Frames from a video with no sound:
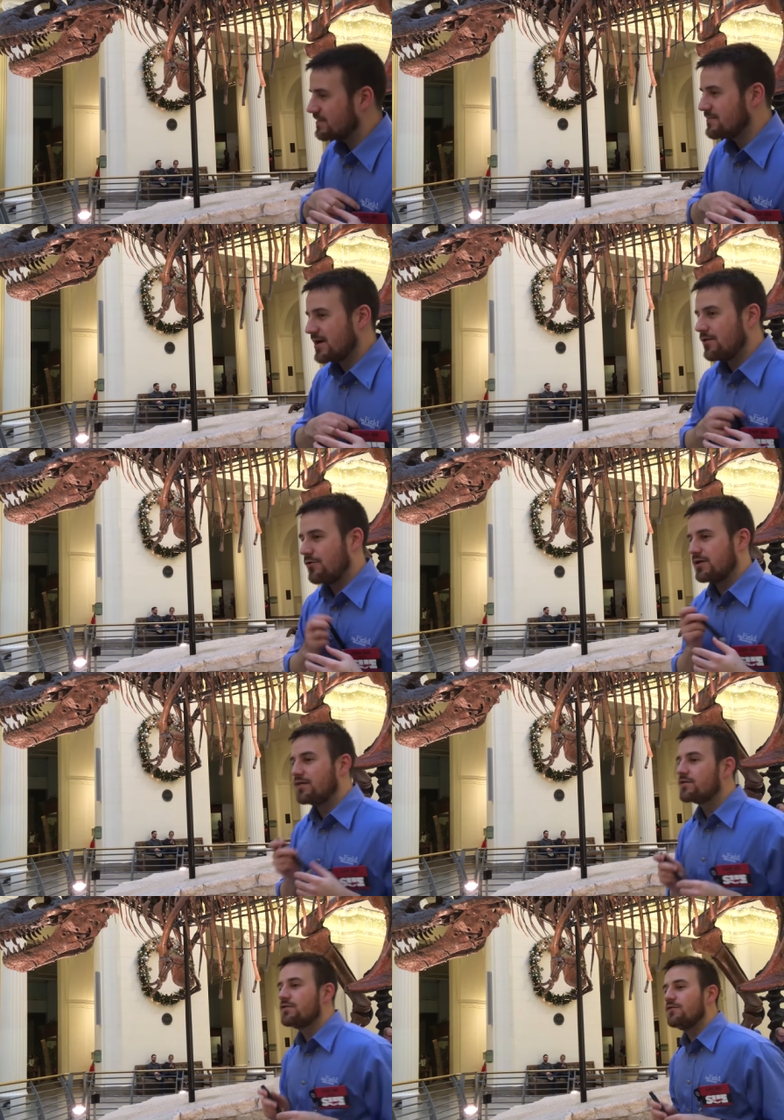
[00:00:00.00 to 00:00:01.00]
in the minority.
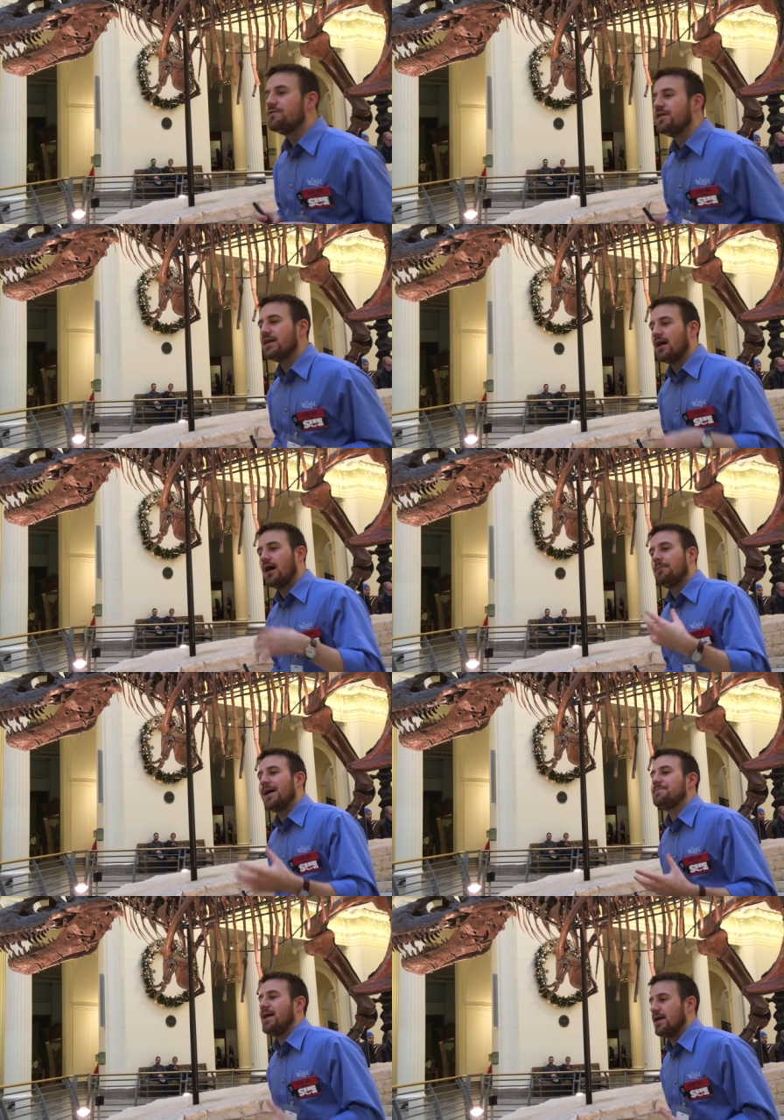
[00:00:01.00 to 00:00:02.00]
Those don't fit
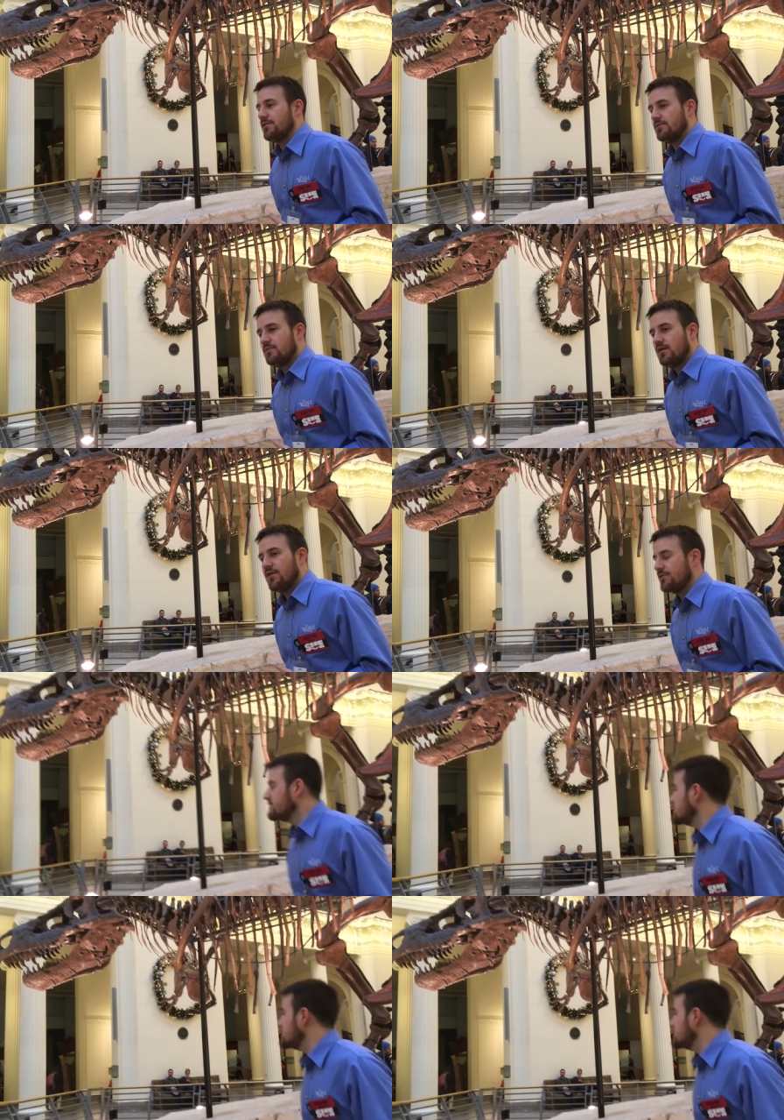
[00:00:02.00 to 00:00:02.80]
bite pattern of other